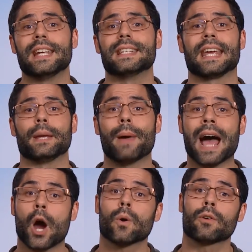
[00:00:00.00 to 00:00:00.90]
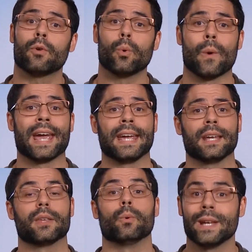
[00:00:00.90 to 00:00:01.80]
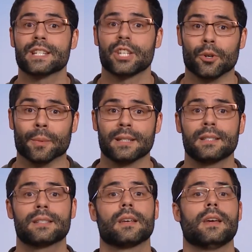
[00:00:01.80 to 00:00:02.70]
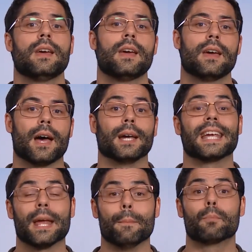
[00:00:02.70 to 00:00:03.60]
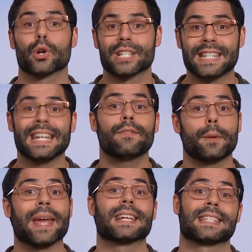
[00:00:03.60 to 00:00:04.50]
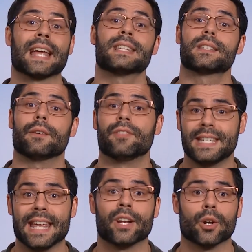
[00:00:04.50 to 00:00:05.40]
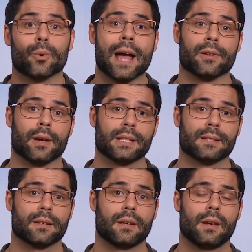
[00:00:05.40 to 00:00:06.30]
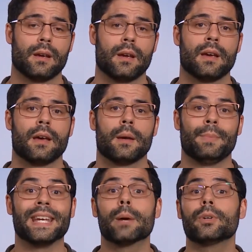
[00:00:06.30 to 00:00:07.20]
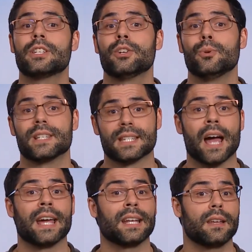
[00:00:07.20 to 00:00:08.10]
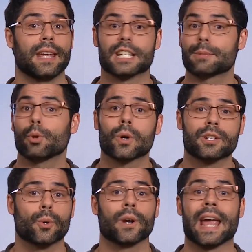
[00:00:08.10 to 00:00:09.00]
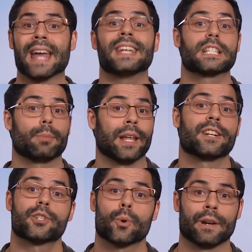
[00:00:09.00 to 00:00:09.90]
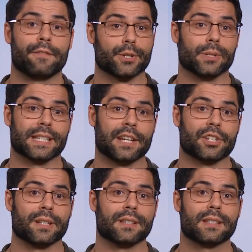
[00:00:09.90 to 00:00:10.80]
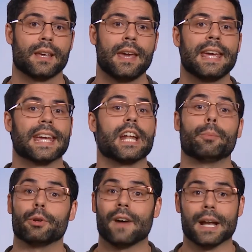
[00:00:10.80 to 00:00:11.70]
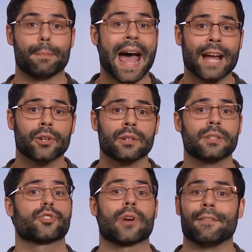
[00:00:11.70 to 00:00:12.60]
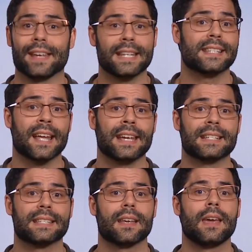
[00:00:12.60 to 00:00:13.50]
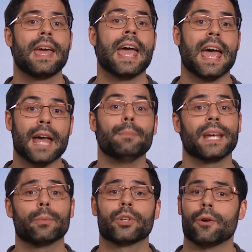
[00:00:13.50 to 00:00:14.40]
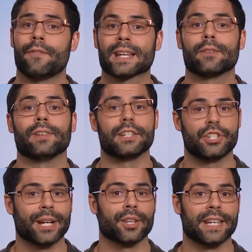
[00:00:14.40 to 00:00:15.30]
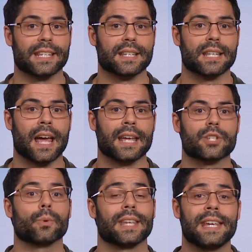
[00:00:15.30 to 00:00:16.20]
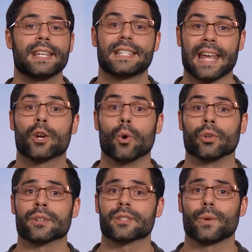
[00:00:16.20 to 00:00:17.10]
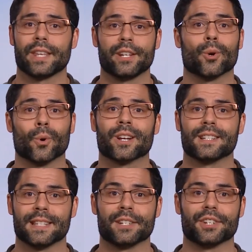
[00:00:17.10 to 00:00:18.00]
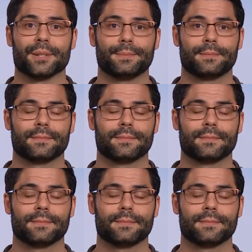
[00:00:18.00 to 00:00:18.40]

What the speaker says: is a powerful way that we as humans can perceive and make sense of the data around us. Being able to design exploratory and explanatory visualizations can help you find patterns, drive insights, and be able to effectively share these insights with key stakeholders within your organization.